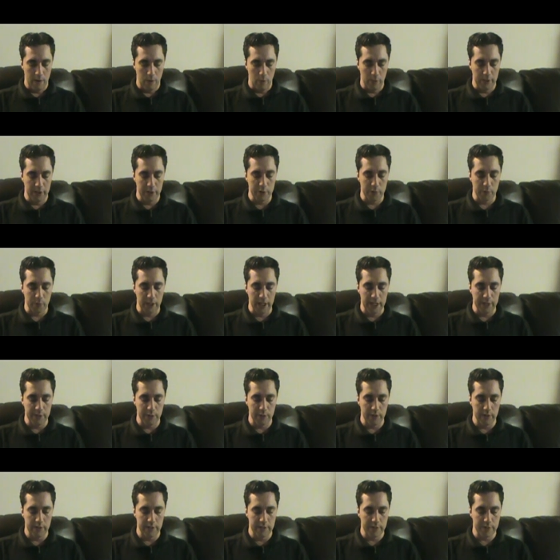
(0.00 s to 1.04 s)
When this
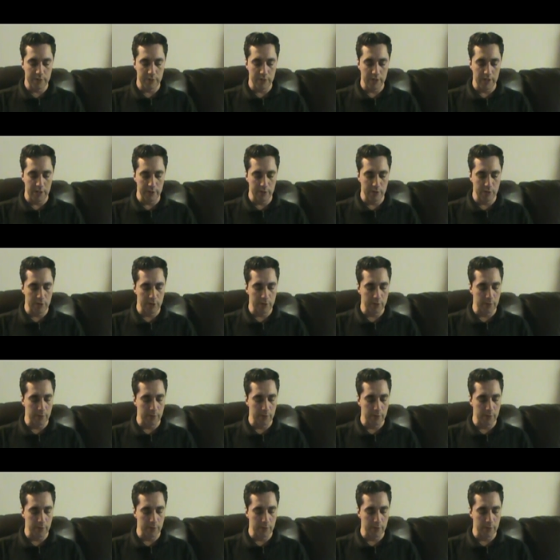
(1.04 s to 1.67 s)
relation is such as